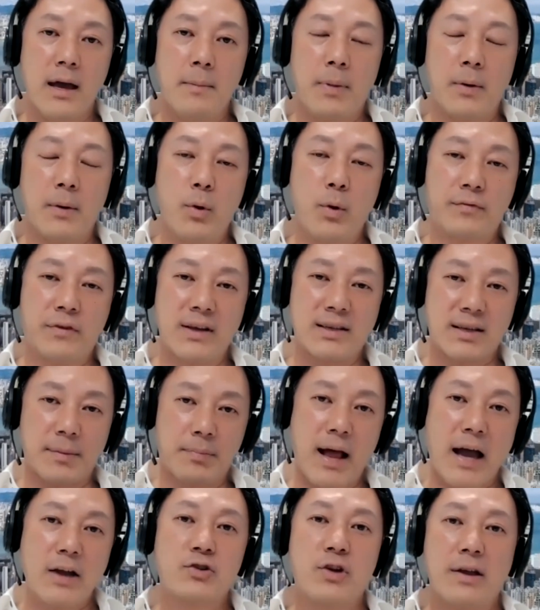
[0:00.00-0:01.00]
But with the
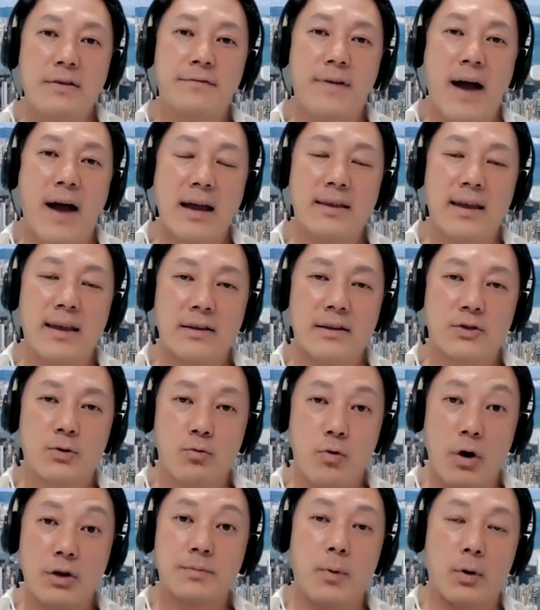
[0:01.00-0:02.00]
supply chain finance,
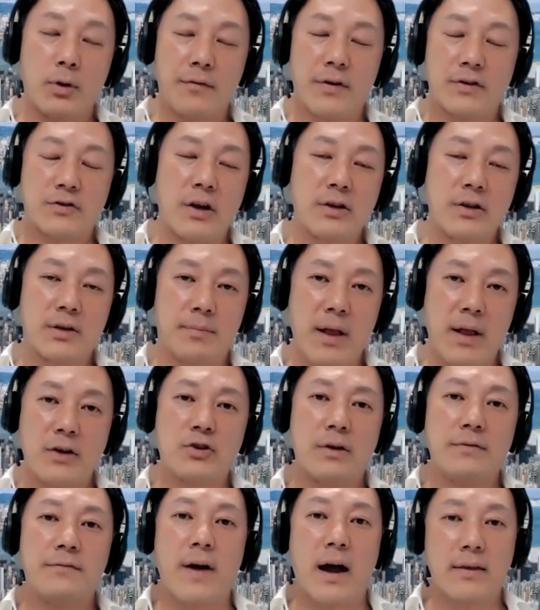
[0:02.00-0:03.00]
cross-border supply
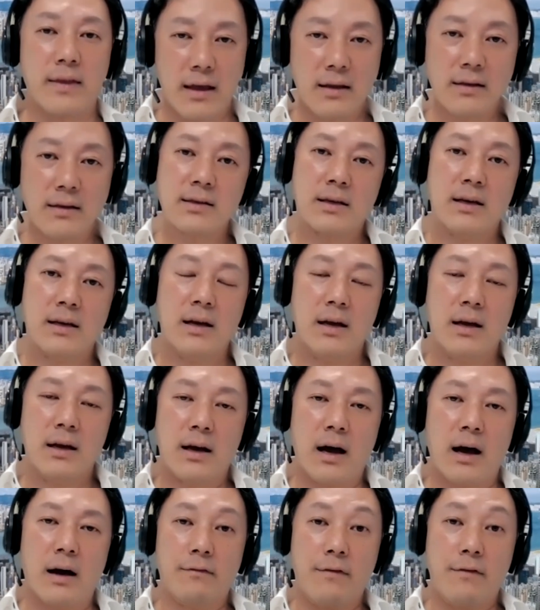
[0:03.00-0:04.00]
chain finance
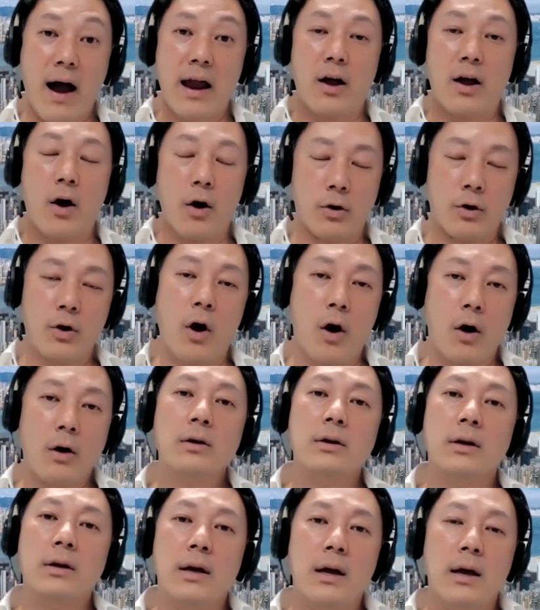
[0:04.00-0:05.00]
via Hong
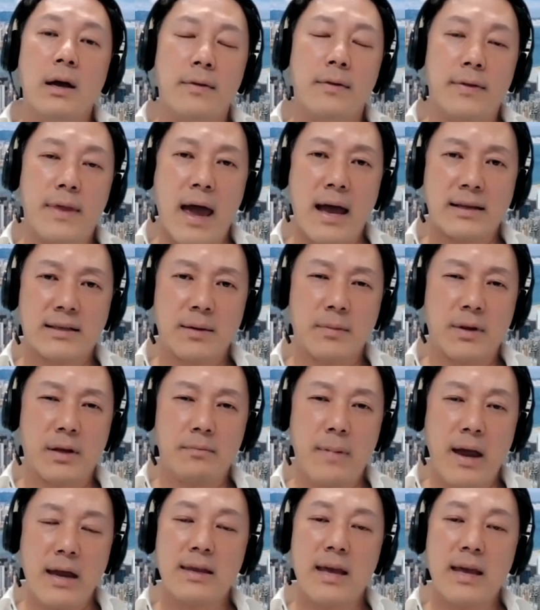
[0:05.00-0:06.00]
Kong, then some of the
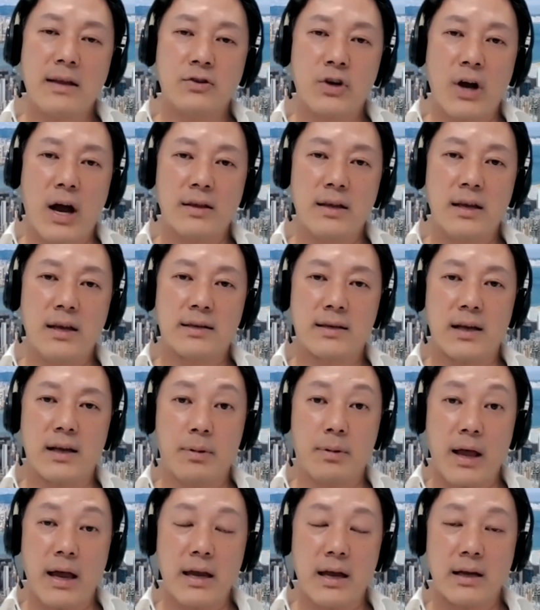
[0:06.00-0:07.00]
mainland Chinese
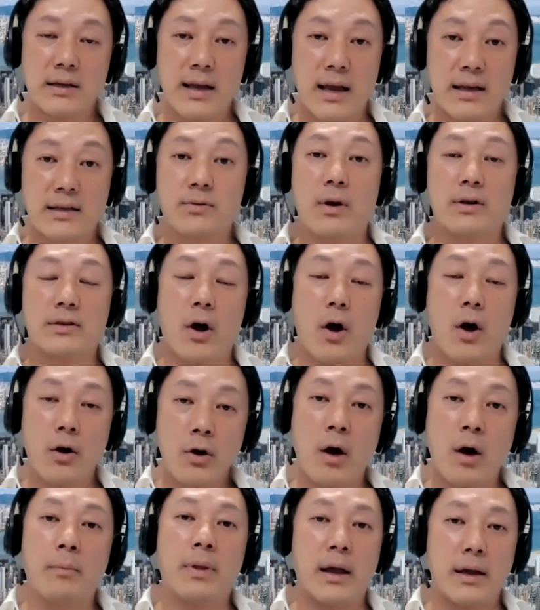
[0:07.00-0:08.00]
players, as well as the Hong
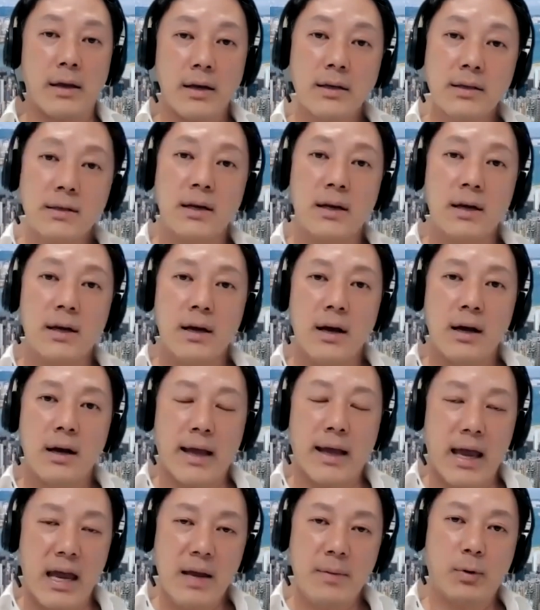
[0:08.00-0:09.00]
Kong players,
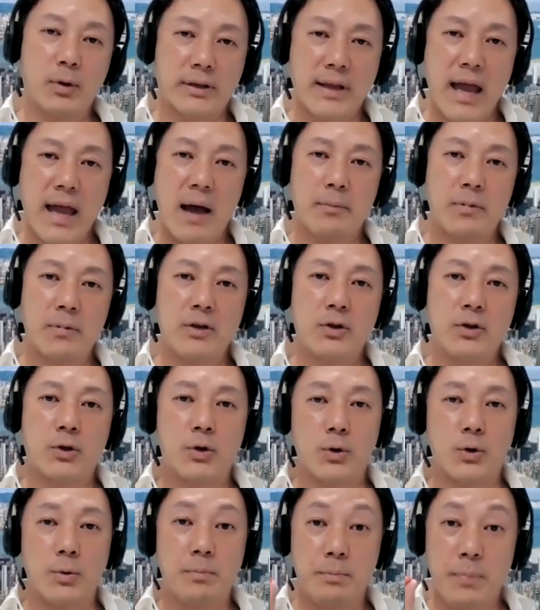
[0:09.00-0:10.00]
they're able to tap
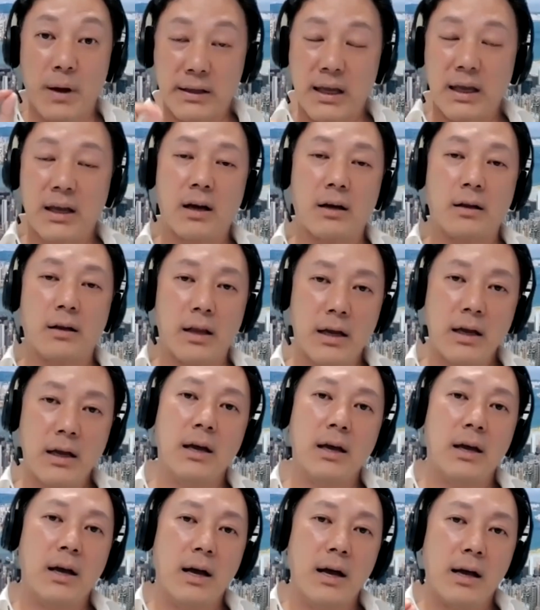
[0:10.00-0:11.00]
into
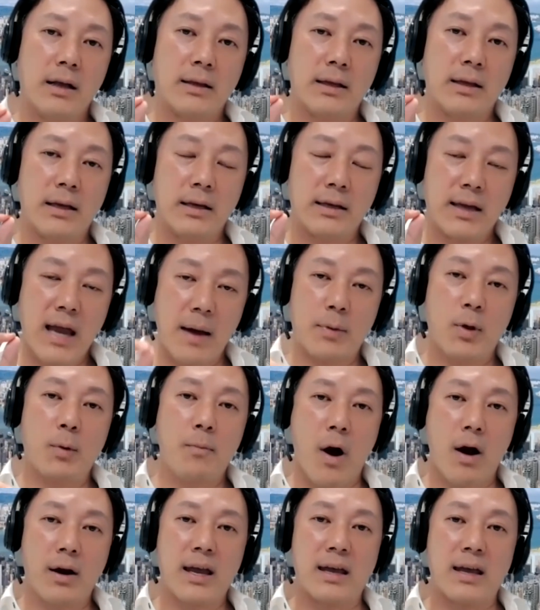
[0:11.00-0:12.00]
particularly the capital
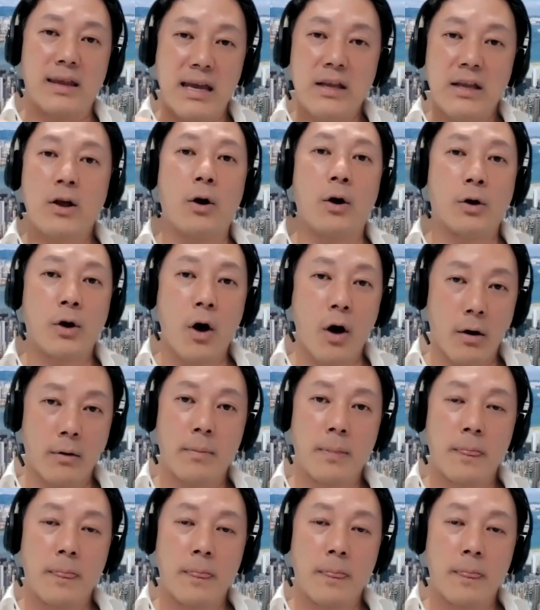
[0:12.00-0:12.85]
market in Hong Kong.